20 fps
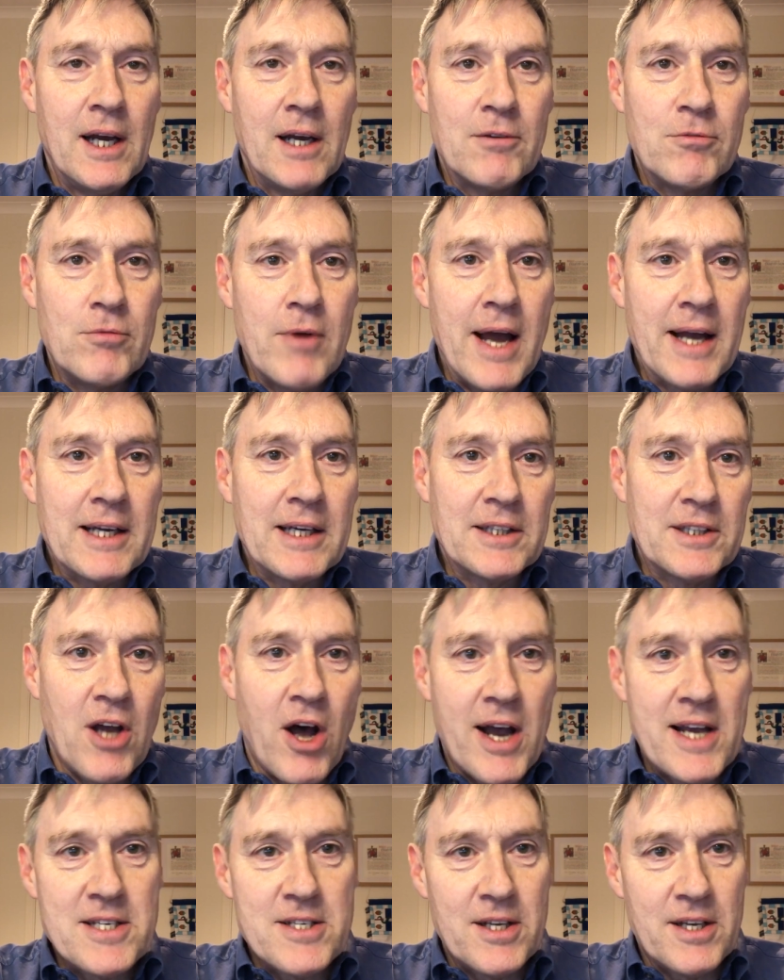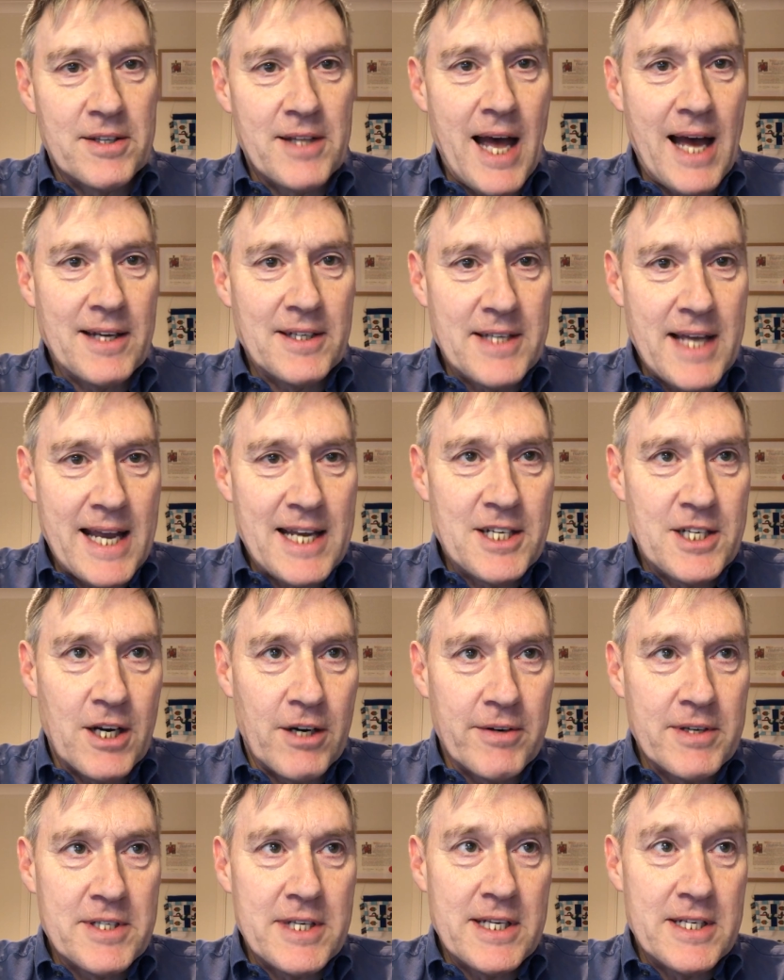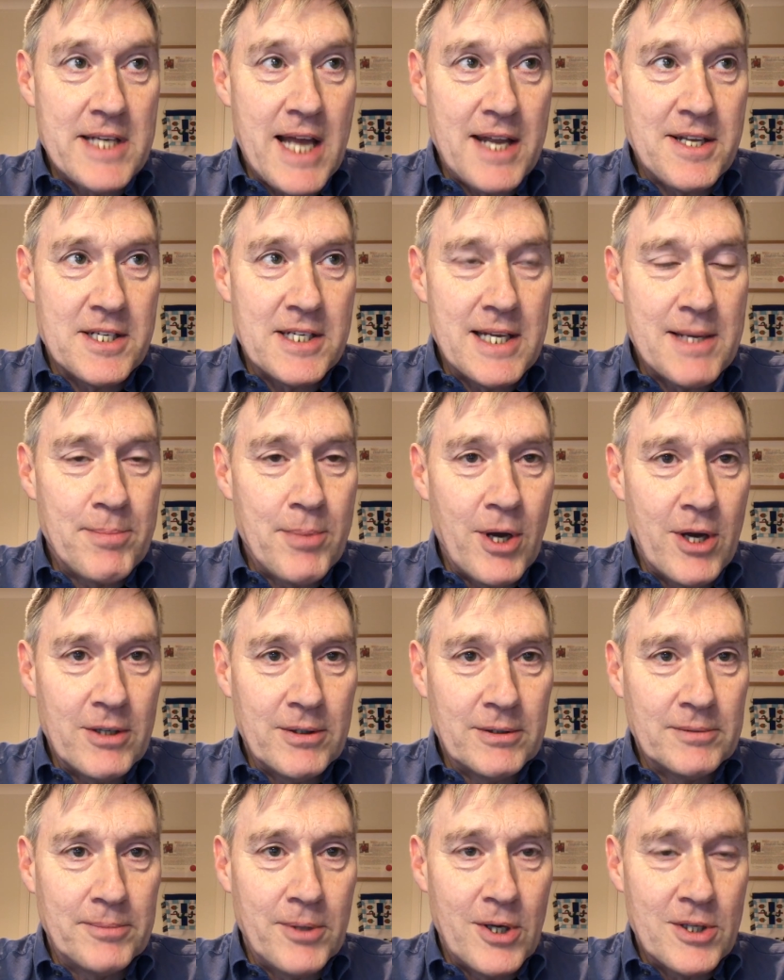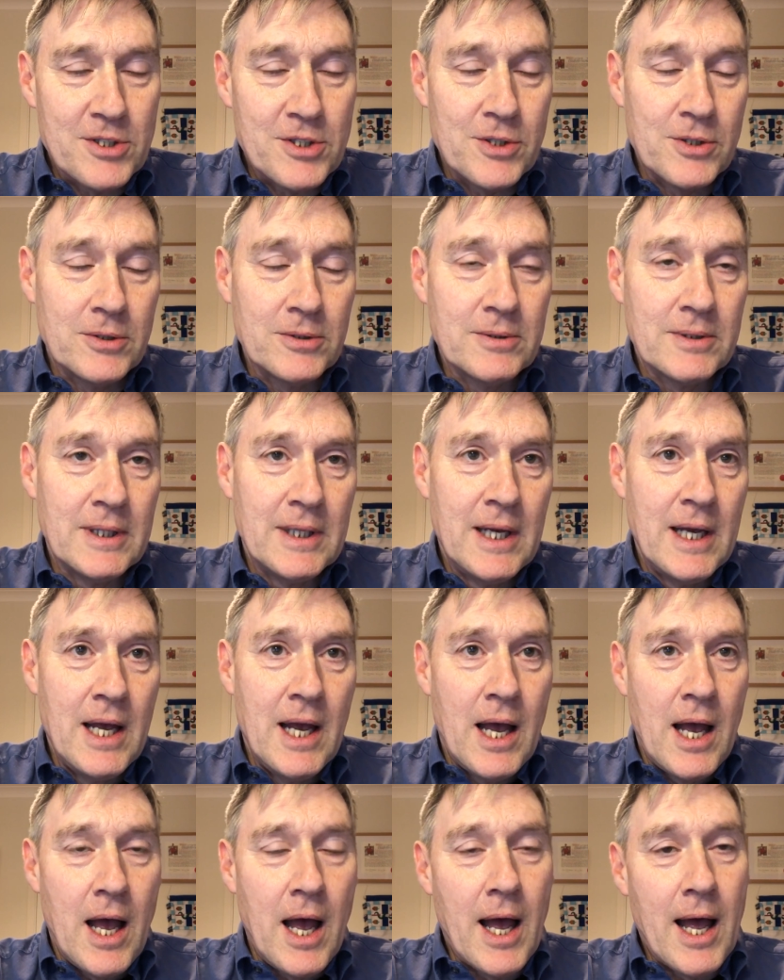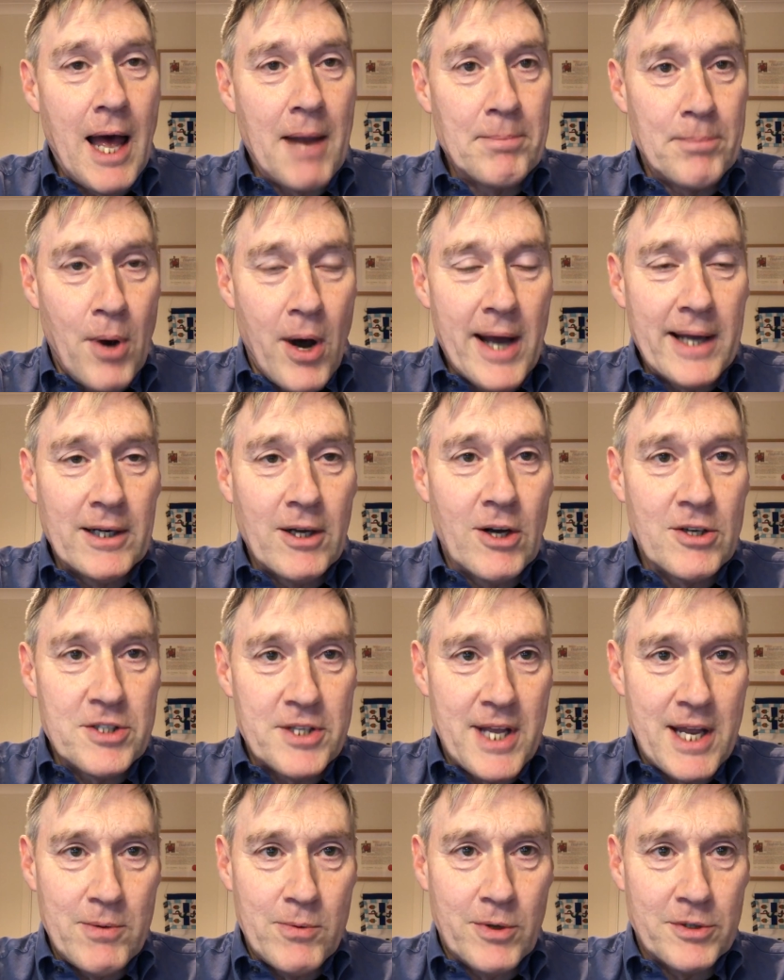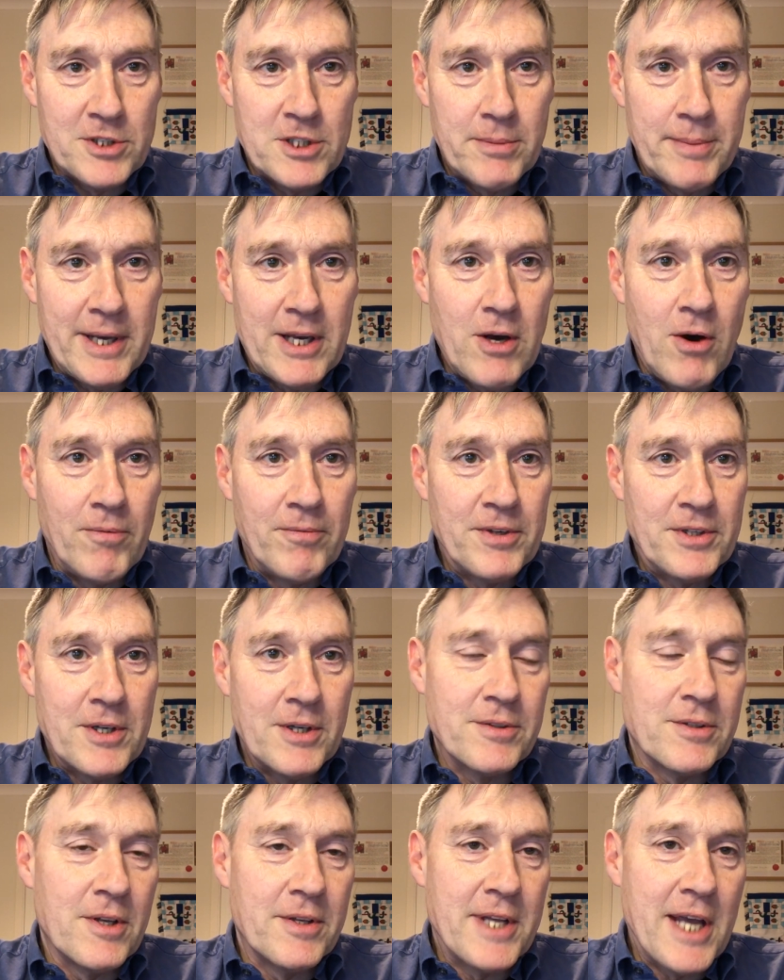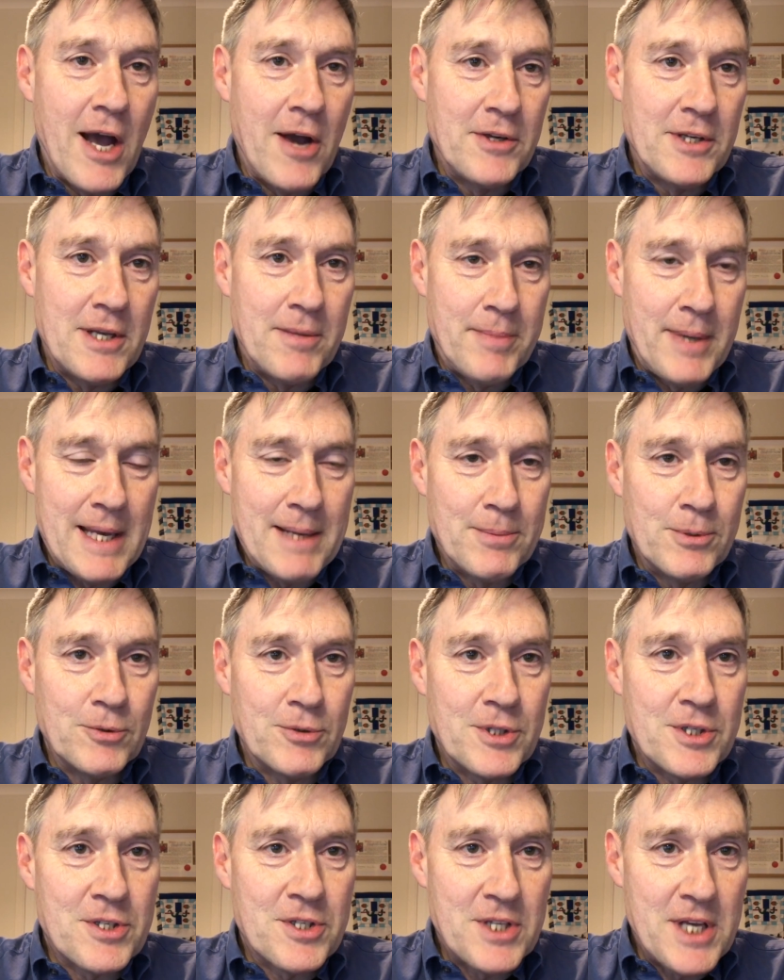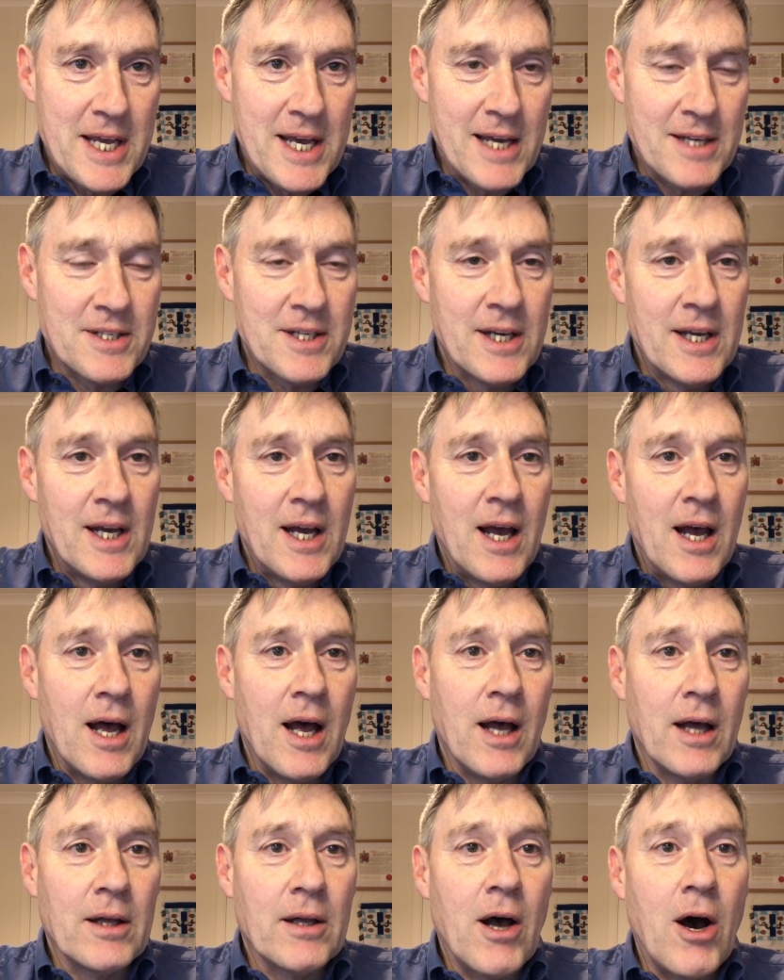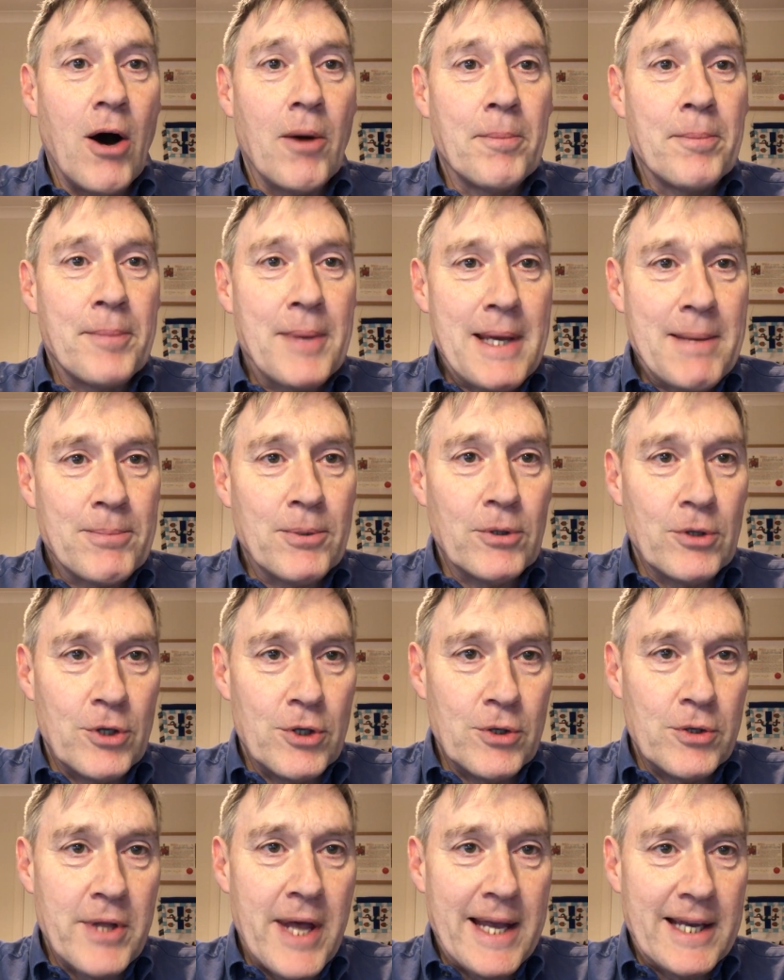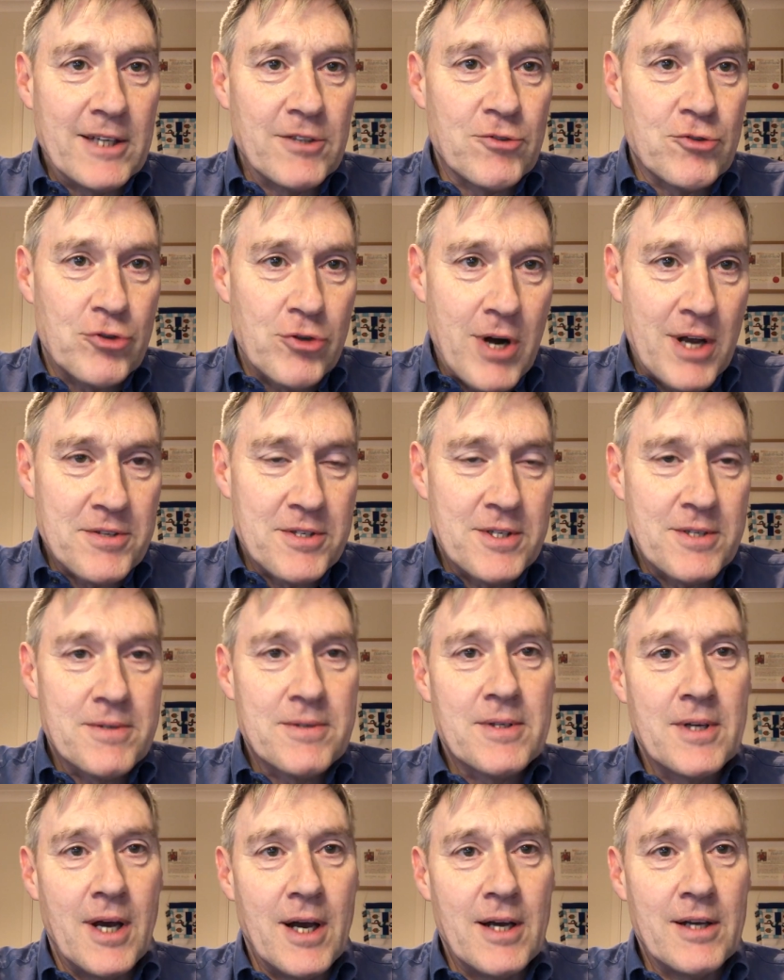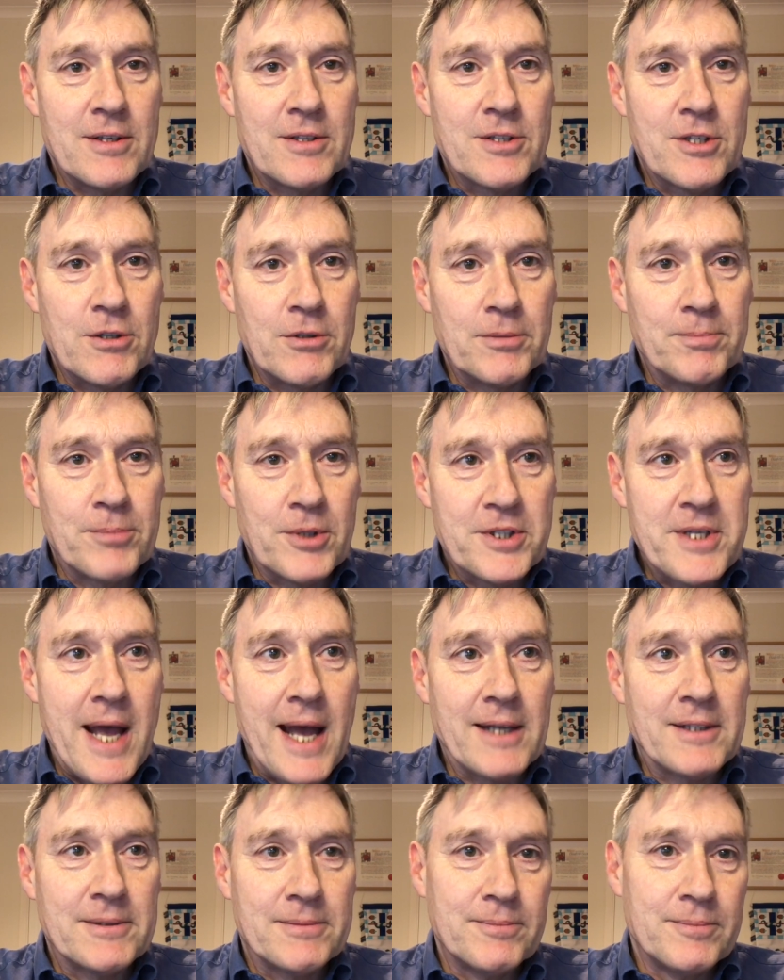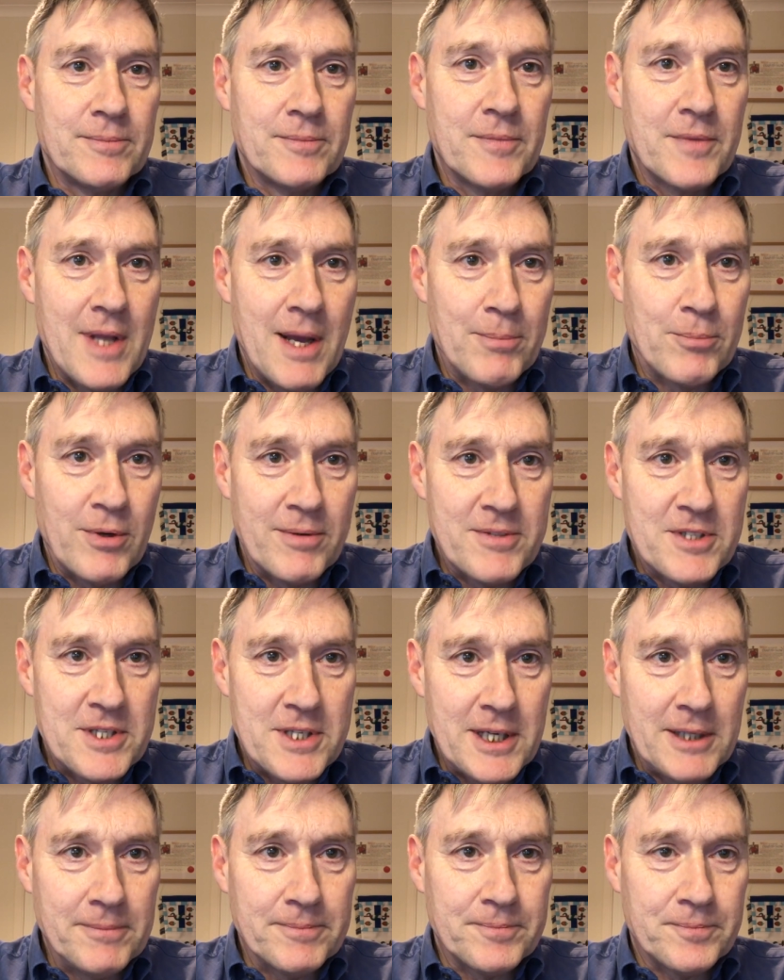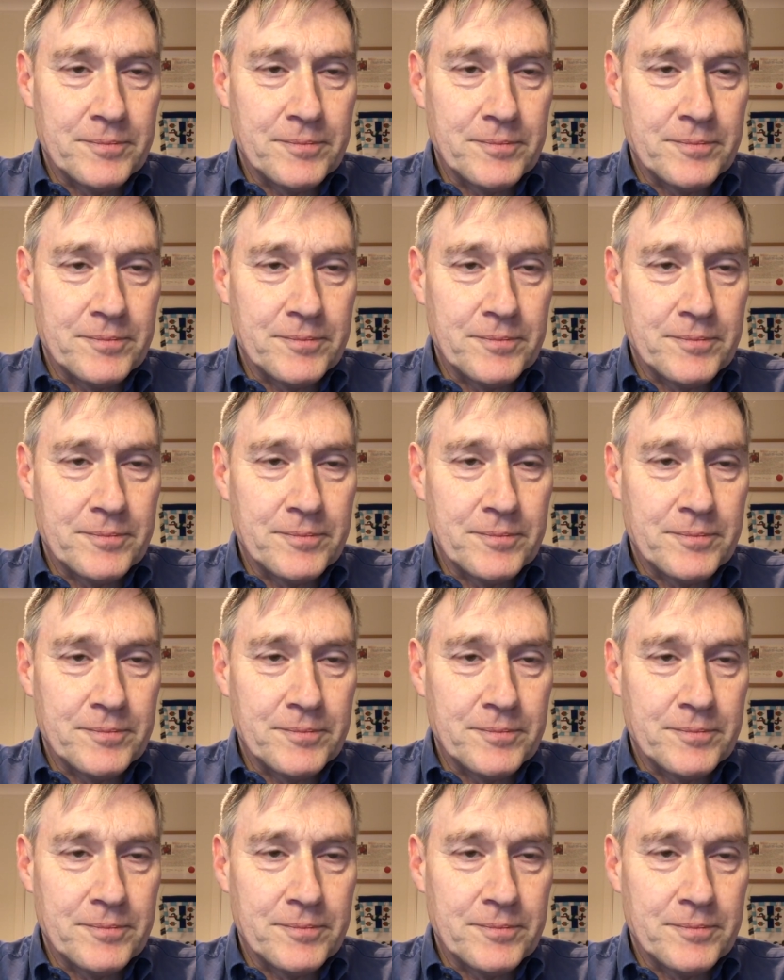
recognise that that data is intensely personal. And by and large, they want to be confident that the only people to see it are people who they can trust to protect their privacy.